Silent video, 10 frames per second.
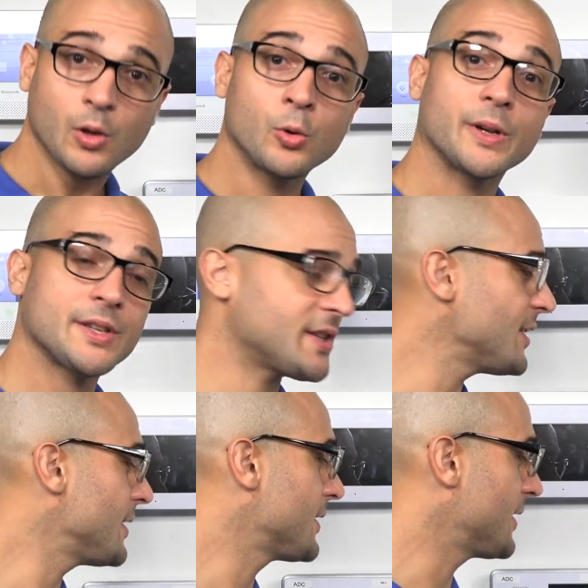or an
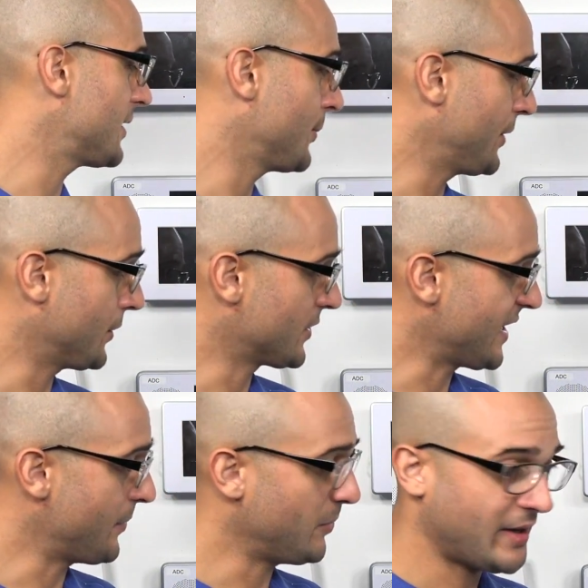existing system with your
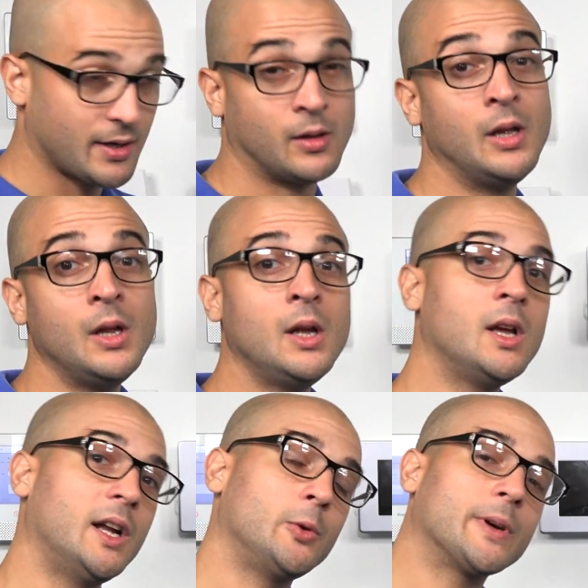Simon panel,
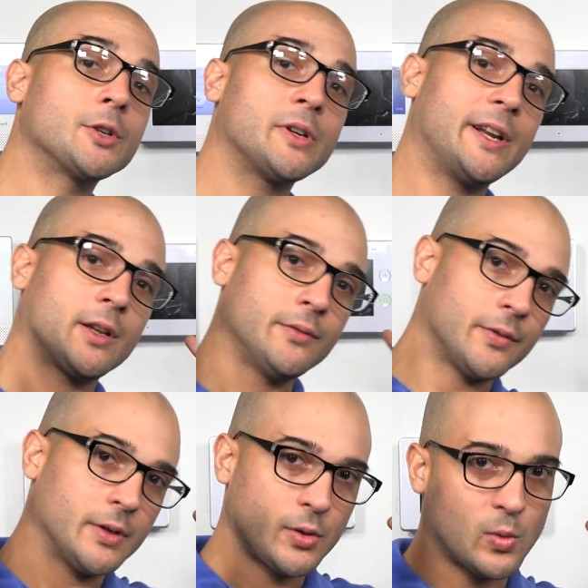and you want to try to
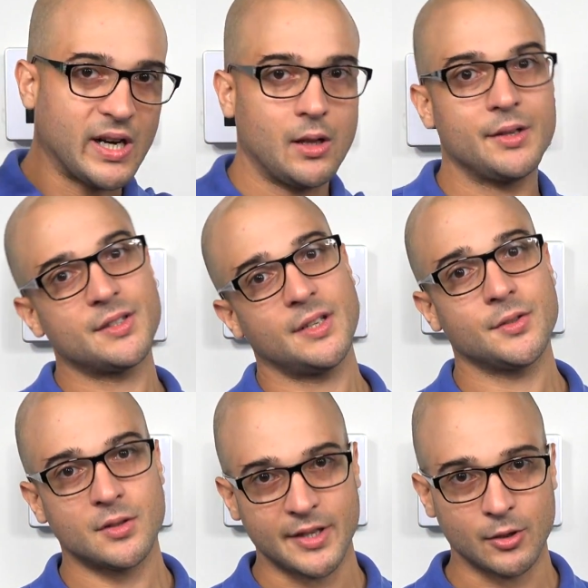convert the wireless
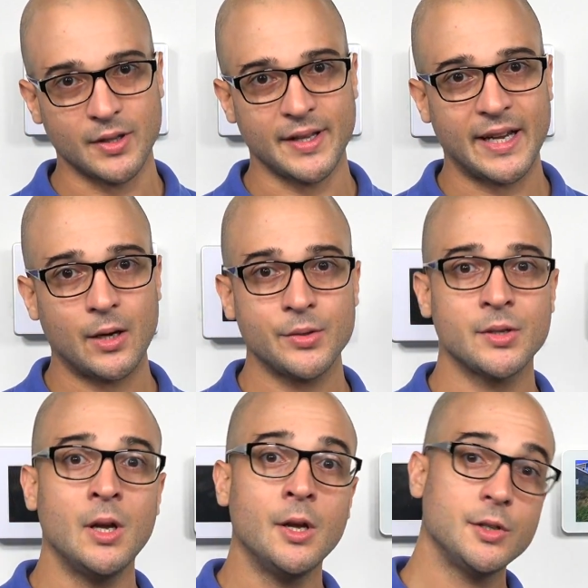sensors that are in the house
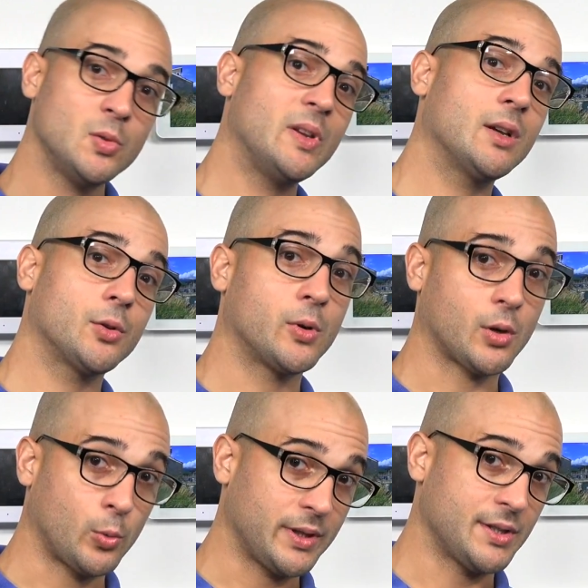to be able to
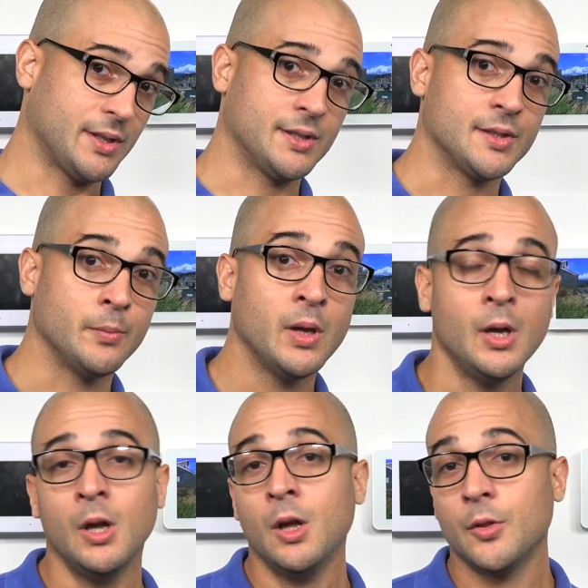work with the system.
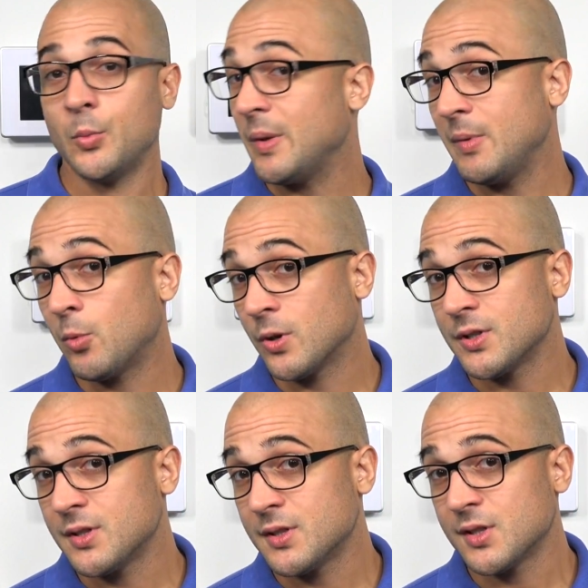There may be more
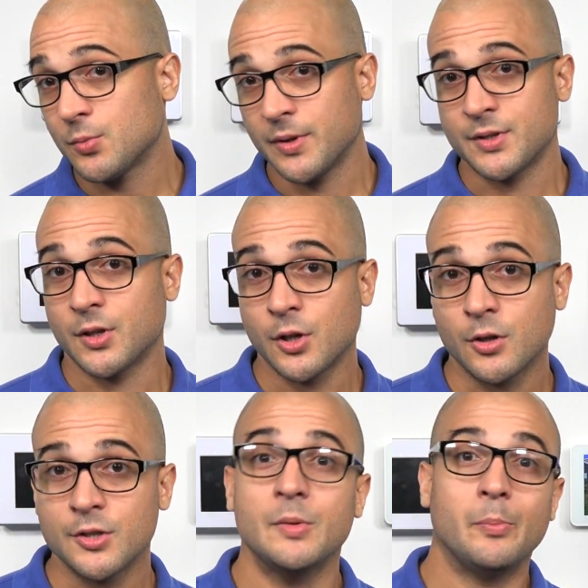instances where this
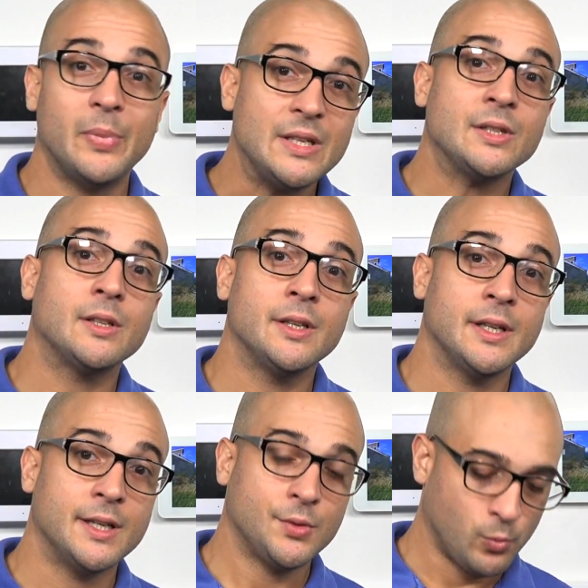occurs. Basically,
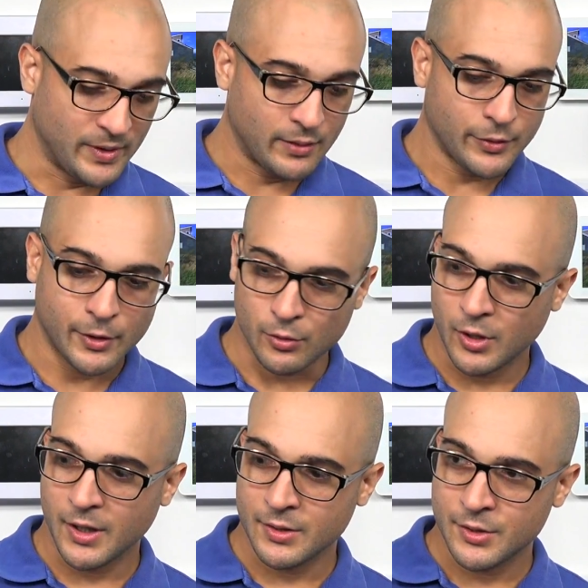it's whenever you're
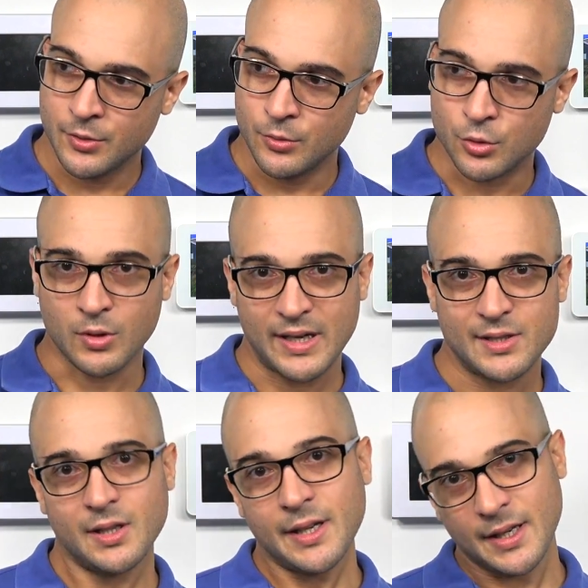looking to
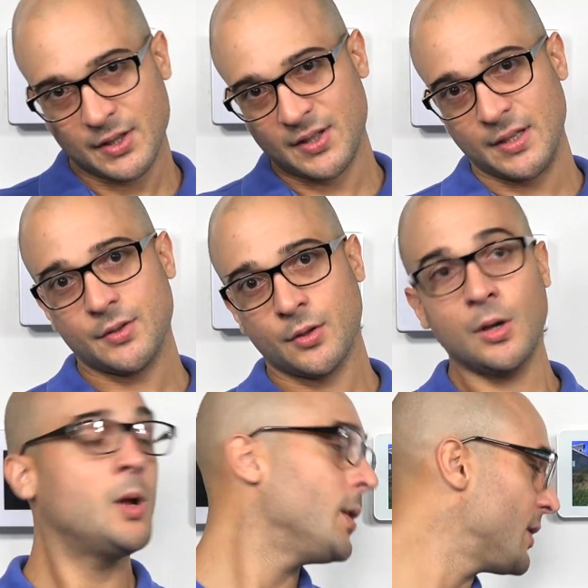translate a sensor
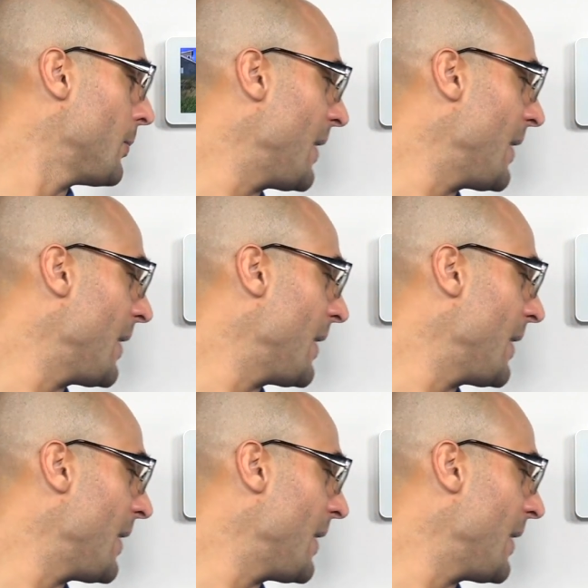to